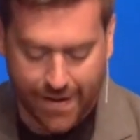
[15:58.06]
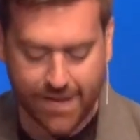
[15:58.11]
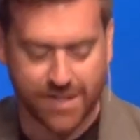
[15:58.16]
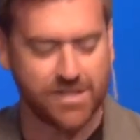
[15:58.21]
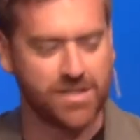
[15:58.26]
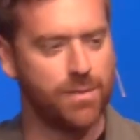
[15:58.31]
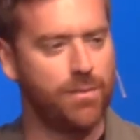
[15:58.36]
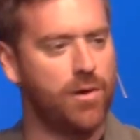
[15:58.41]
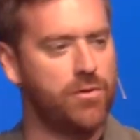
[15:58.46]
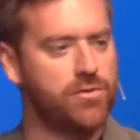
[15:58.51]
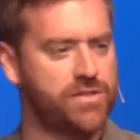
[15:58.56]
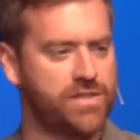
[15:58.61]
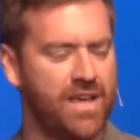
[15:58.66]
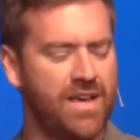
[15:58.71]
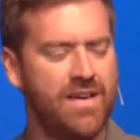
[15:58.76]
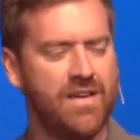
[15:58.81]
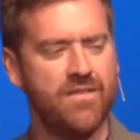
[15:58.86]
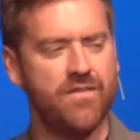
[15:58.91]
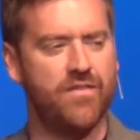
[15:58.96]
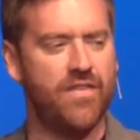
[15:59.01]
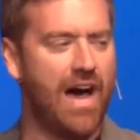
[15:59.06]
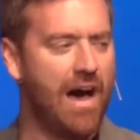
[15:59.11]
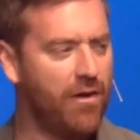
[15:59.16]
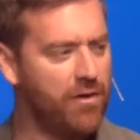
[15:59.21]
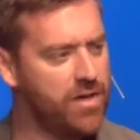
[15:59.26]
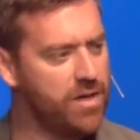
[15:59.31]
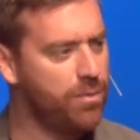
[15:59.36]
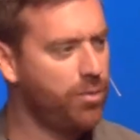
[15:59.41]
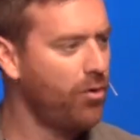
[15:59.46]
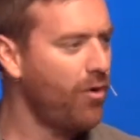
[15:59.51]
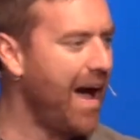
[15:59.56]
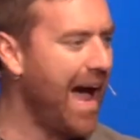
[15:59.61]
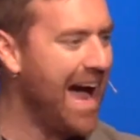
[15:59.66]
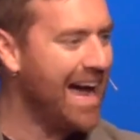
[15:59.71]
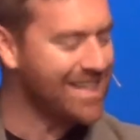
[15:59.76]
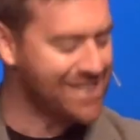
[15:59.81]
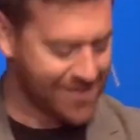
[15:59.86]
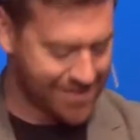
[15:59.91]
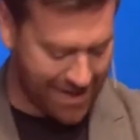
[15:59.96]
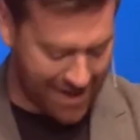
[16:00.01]
as the most valuable
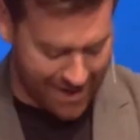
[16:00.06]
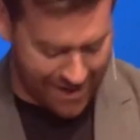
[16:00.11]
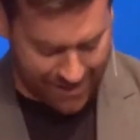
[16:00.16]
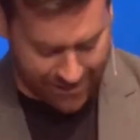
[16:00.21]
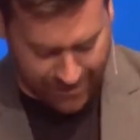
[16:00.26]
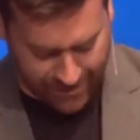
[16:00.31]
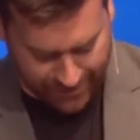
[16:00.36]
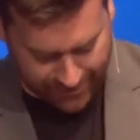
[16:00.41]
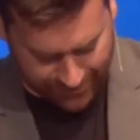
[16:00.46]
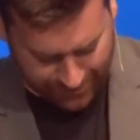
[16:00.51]
asset in this